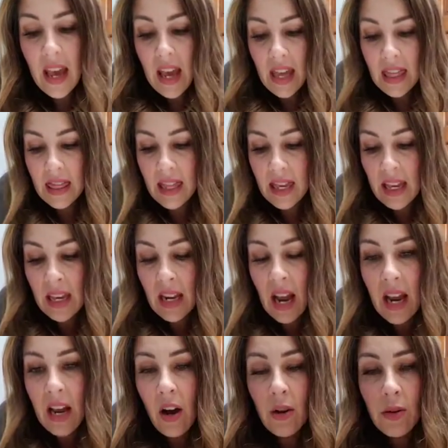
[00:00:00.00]
And then
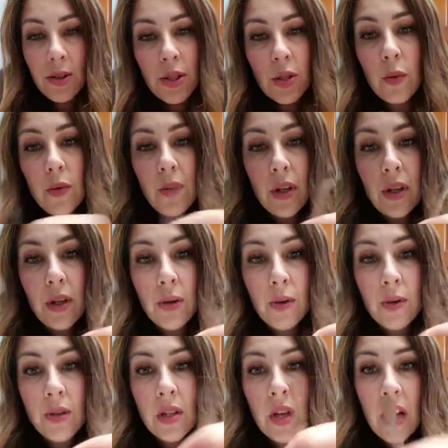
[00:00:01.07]
I also will
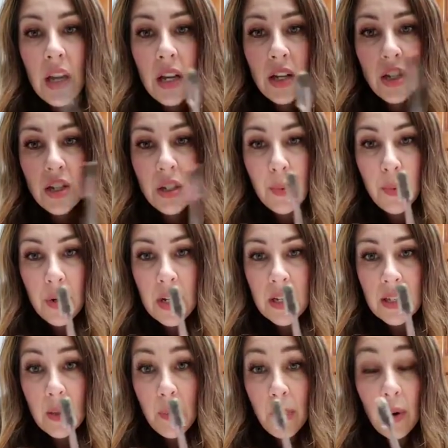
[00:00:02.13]
use just a pretty
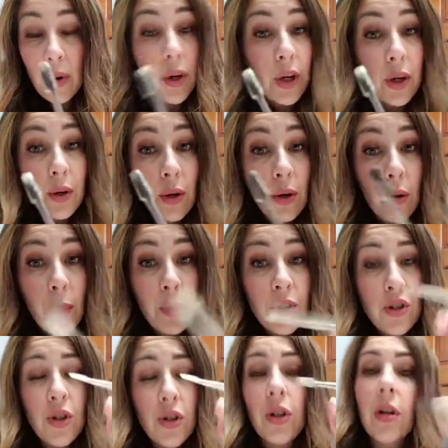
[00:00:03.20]
simple cuticle
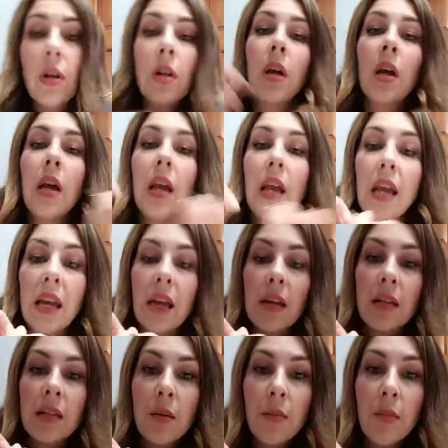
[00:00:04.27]
pusher
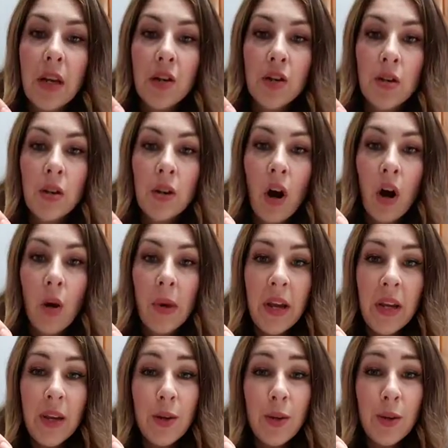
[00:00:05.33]
and make sure that all my
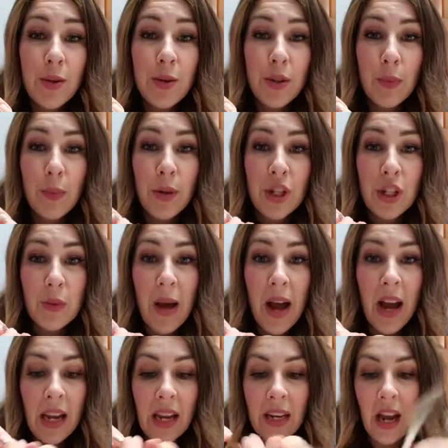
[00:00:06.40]
cuticles are pushed
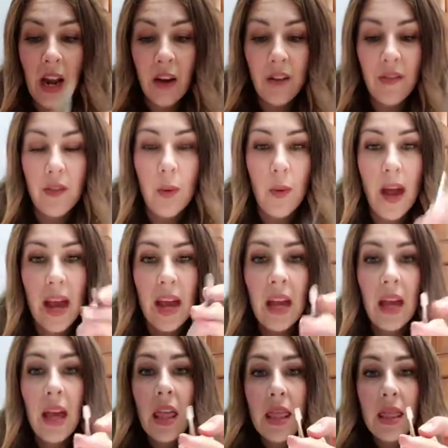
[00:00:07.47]
back and out of the
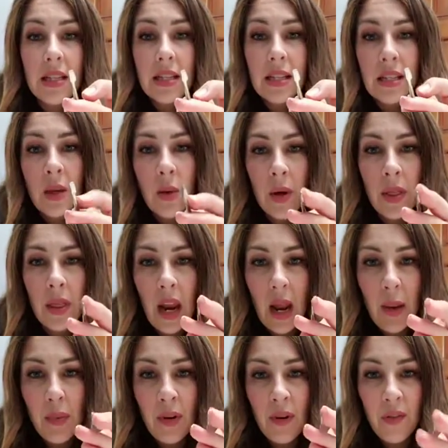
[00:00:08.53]
way. This is the one that
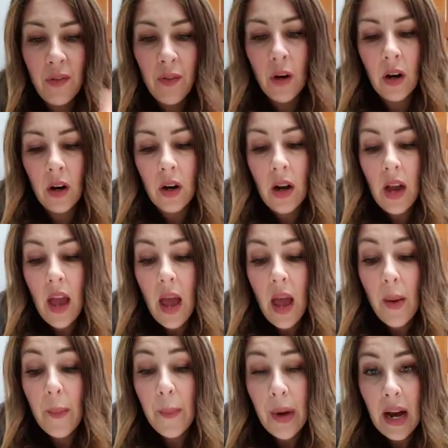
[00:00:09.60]
I prefer,
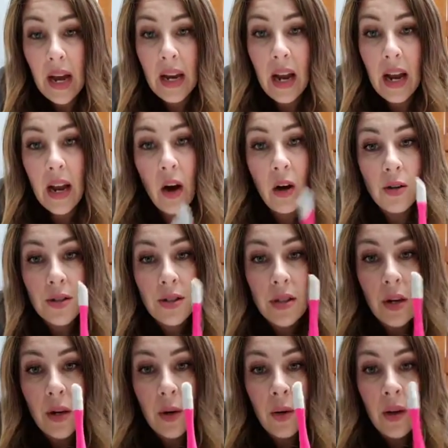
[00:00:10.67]
but I
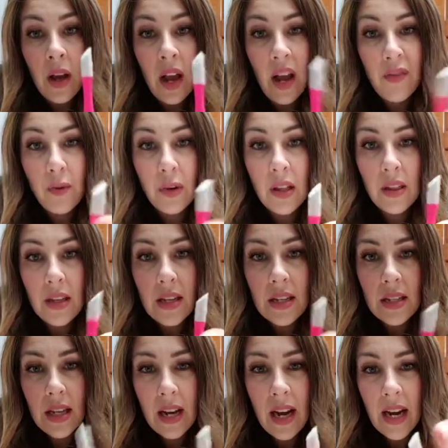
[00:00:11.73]
also have one of
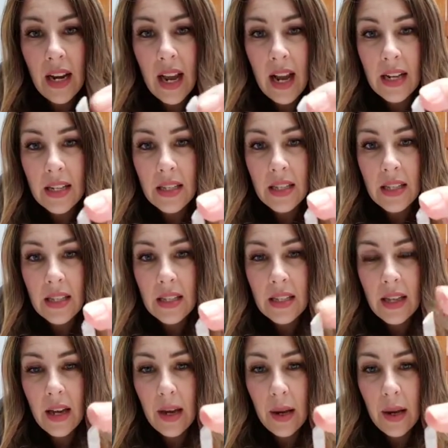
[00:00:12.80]
these that kind of has this